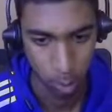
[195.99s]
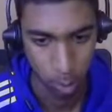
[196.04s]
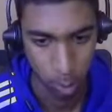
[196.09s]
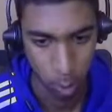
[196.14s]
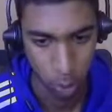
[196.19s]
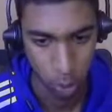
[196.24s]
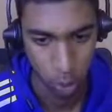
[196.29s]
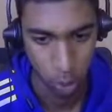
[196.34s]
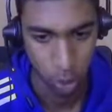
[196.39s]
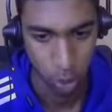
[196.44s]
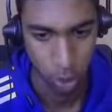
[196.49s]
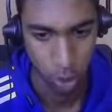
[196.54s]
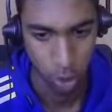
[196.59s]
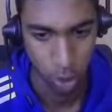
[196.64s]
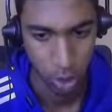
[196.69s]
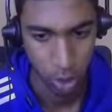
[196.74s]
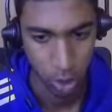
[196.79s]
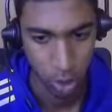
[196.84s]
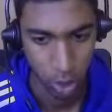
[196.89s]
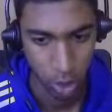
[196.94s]
push
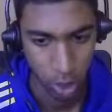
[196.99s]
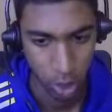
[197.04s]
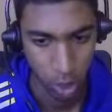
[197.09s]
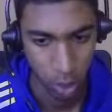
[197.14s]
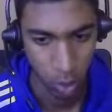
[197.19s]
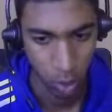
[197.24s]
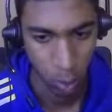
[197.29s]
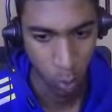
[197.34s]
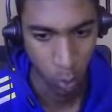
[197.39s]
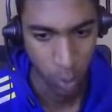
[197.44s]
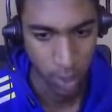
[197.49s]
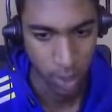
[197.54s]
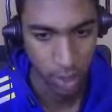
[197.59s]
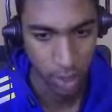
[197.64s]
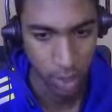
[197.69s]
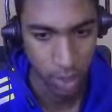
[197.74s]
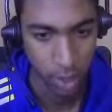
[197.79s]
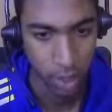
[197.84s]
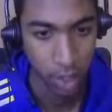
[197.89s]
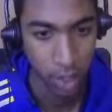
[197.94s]

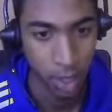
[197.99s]
queen,